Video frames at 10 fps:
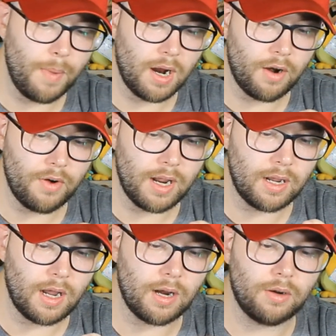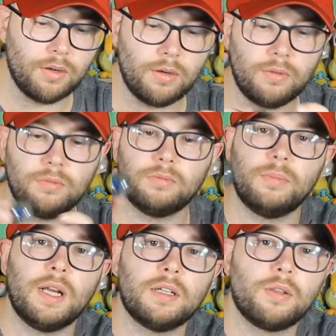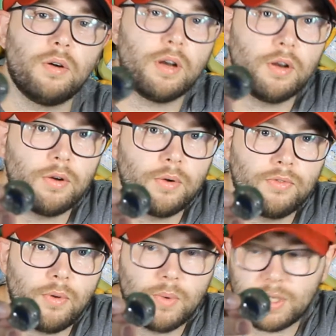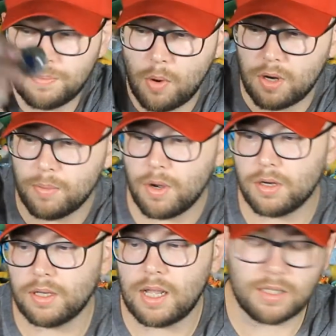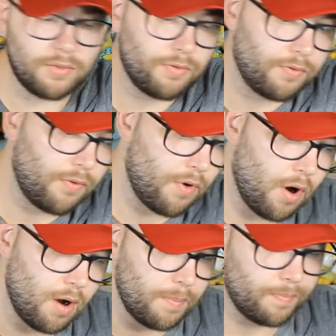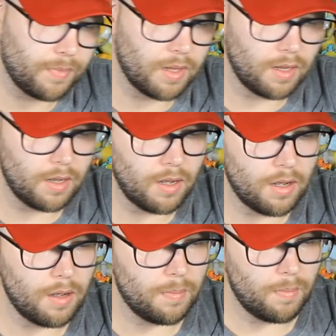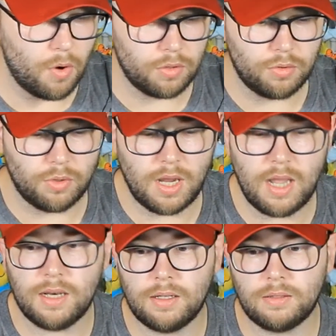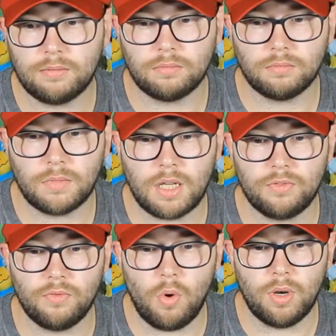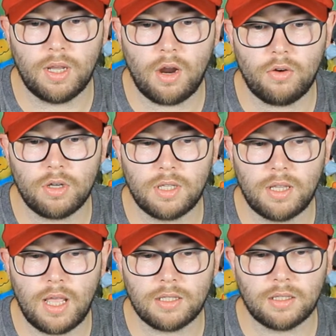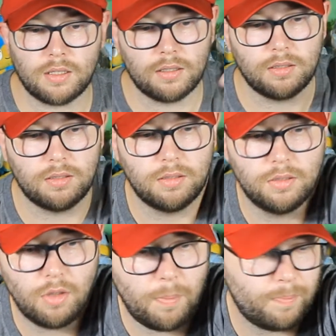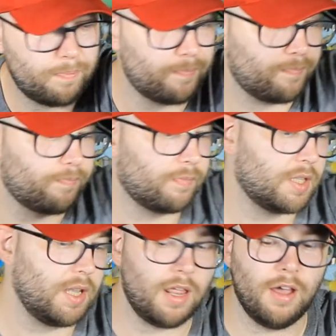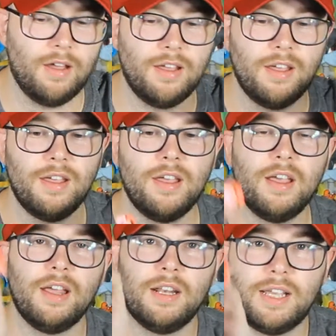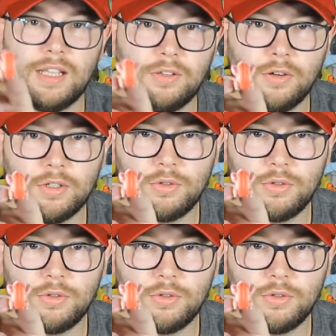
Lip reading: Mega Ring. I don't know, Mega Stone. I don't know from which Pokemon that's from. More Zukan. It's rolling across the desk. Stop. Stay. Lickitung